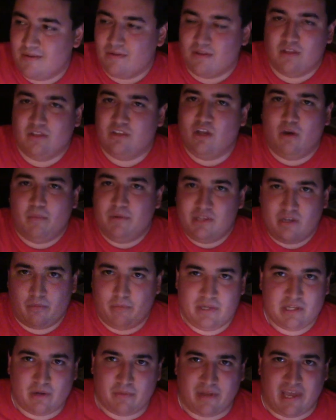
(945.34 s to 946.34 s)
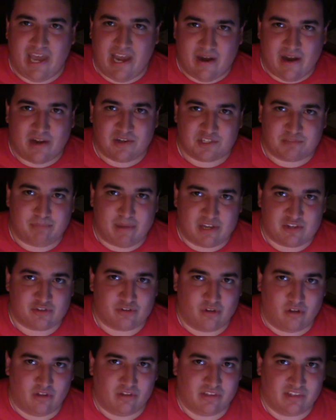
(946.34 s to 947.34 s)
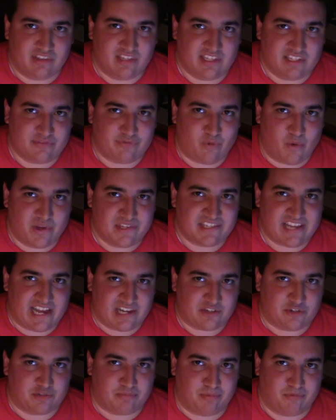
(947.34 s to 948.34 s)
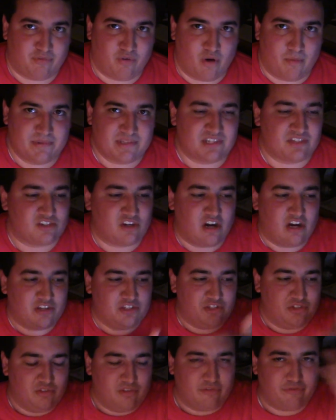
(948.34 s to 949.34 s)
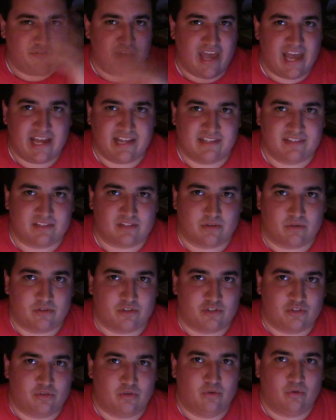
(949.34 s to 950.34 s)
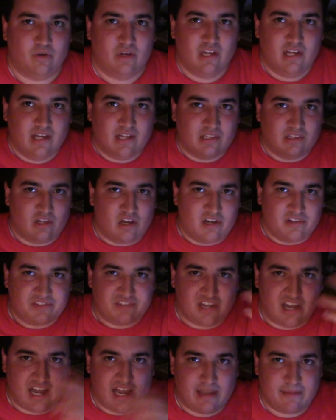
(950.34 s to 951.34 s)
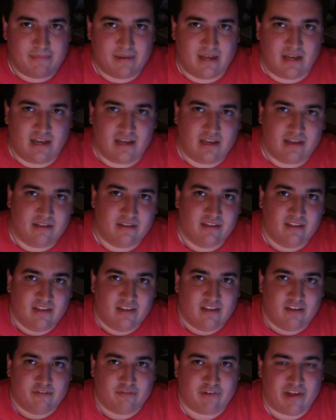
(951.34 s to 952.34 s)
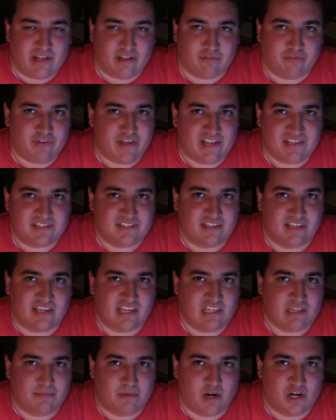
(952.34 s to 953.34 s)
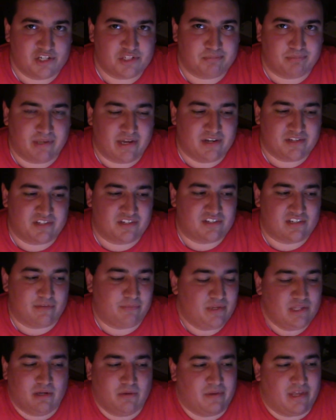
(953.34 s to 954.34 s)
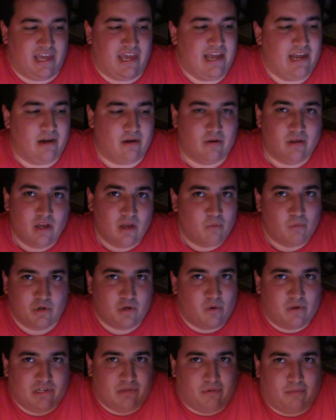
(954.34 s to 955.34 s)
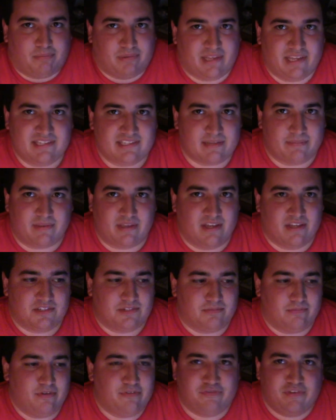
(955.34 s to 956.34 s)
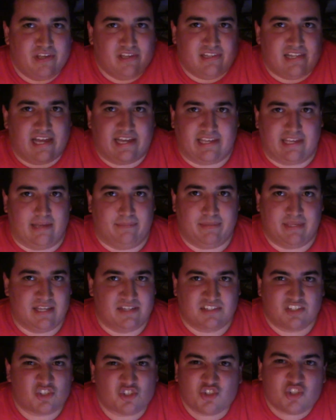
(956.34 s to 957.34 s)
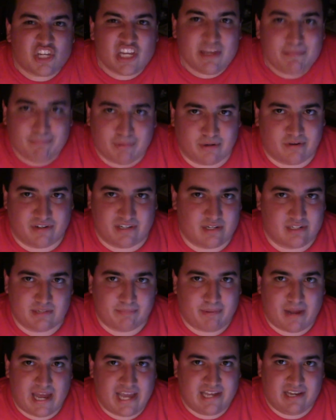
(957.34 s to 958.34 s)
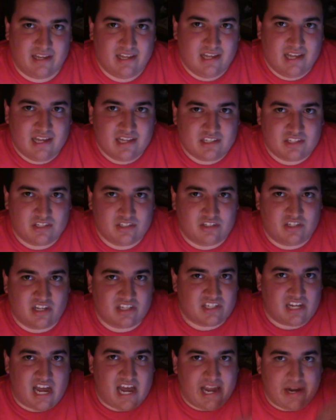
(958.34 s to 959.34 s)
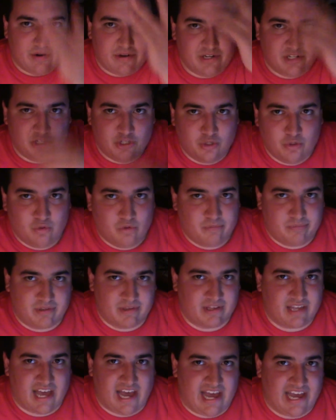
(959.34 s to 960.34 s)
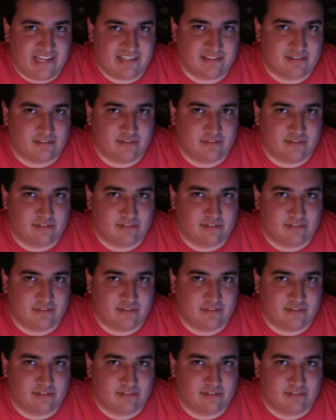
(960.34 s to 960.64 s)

no, we don't care how special these voice actors' performances are to the fans or to longtime Final Fantasy, Kingdom Hearts players and stuff. We don't care. We're going to replace them because we feel like it, because it's cheaper to buy it, to hire a new guy to